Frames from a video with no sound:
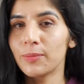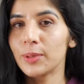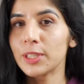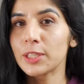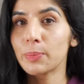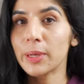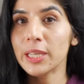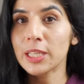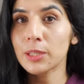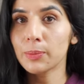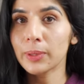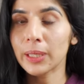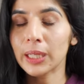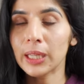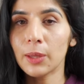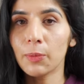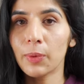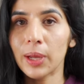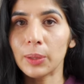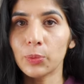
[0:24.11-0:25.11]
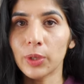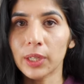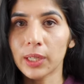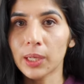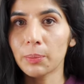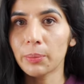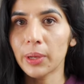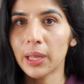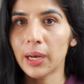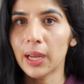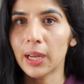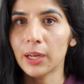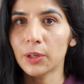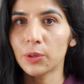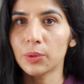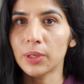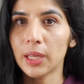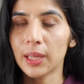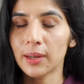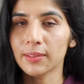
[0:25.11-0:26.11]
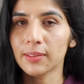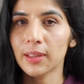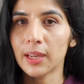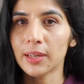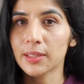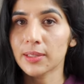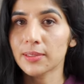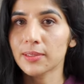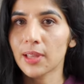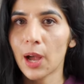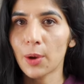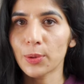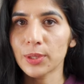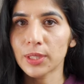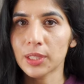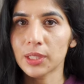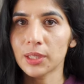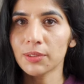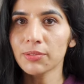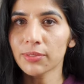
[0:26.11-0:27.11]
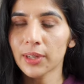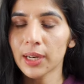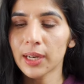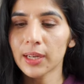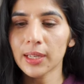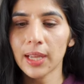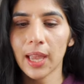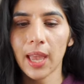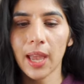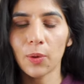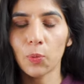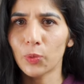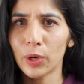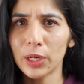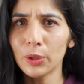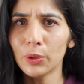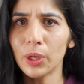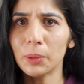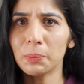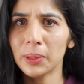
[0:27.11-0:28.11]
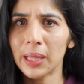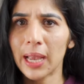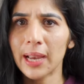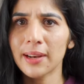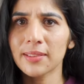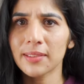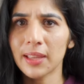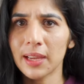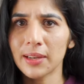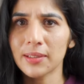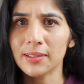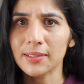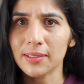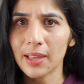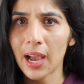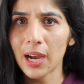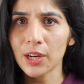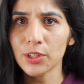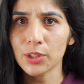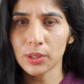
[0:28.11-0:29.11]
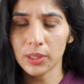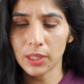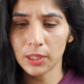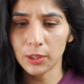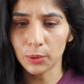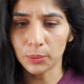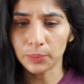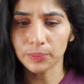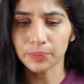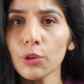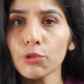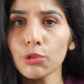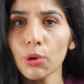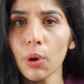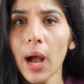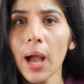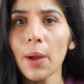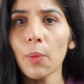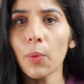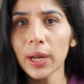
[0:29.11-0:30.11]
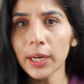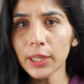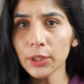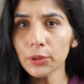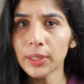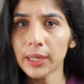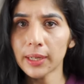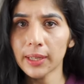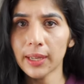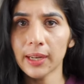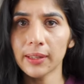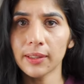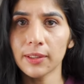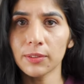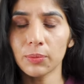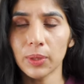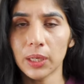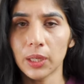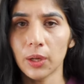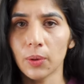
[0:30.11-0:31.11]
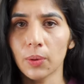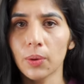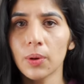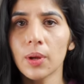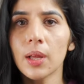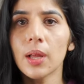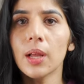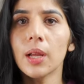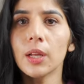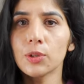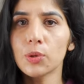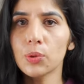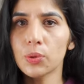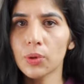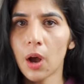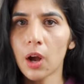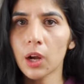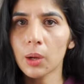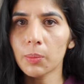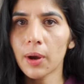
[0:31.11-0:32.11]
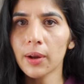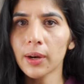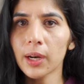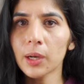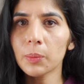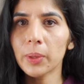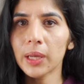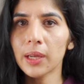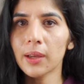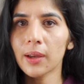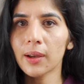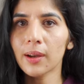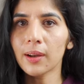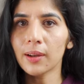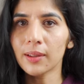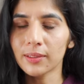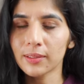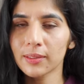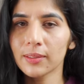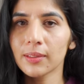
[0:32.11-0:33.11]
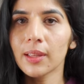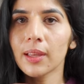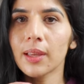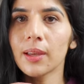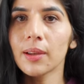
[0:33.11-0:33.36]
specifically when we're comparing it to data scientists. How is it different and what do applied scientists actually do? So I wanted to dedicate this video to talk about it because